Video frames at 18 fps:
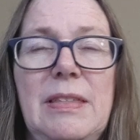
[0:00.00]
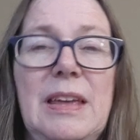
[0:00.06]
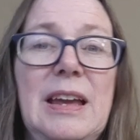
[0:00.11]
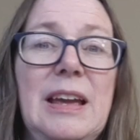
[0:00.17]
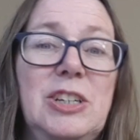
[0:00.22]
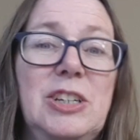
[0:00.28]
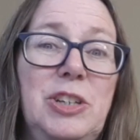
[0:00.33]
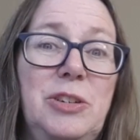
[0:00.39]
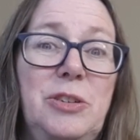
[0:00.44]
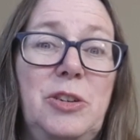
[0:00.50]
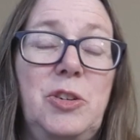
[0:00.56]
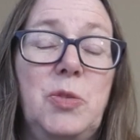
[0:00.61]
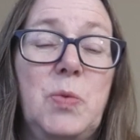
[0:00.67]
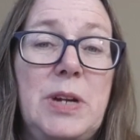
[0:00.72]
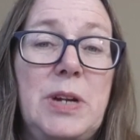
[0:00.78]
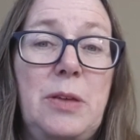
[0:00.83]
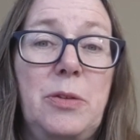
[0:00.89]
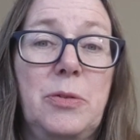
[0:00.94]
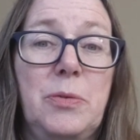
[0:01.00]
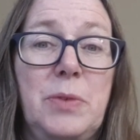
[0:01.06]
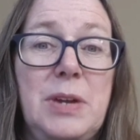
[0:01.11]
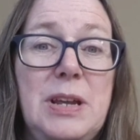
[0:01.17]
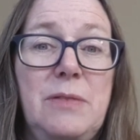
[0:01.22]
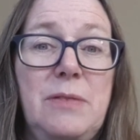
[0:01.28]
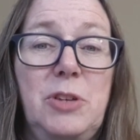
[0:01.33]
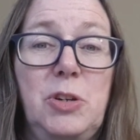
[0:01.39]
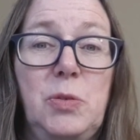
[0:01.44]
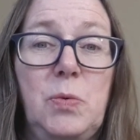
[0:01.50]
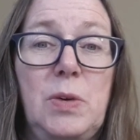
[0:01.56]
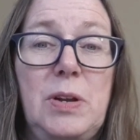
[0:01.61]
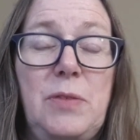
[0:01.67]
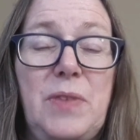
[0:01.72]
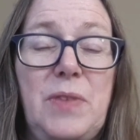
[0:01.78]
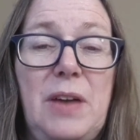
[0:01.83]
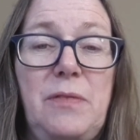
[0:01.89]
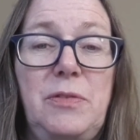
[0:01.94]
think I shared 23 of the
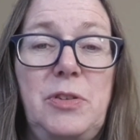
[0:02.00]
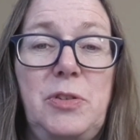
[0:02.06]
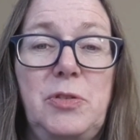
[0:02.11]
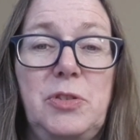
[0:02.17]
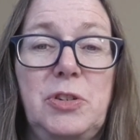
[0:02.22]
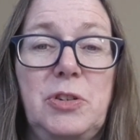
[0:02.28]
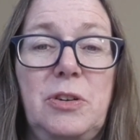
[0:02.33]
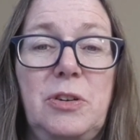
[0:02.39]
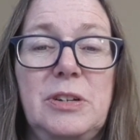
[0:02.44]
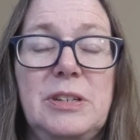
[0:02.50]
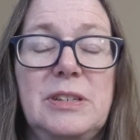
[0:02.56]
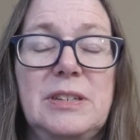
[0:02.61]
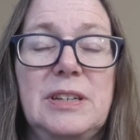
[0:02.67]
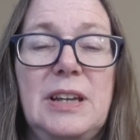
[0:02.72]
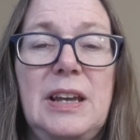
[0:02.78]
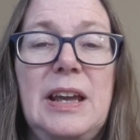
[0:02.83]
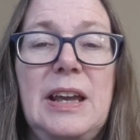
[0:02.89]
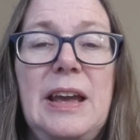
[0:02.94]
25 new starts